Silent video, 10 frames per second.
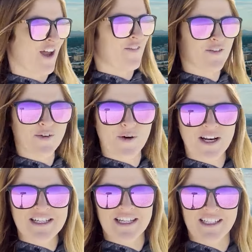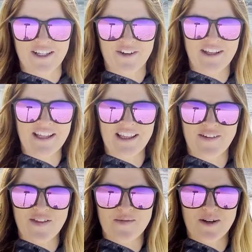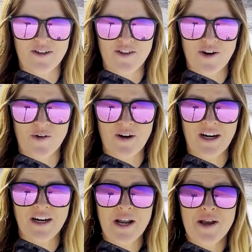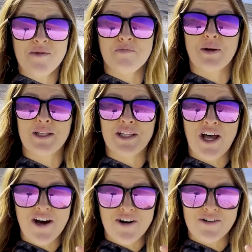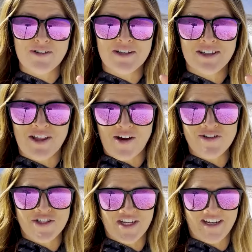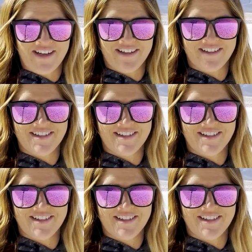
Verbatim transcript: Have you ever wanted to literally live in the middle of the nowhere? Below the ocean.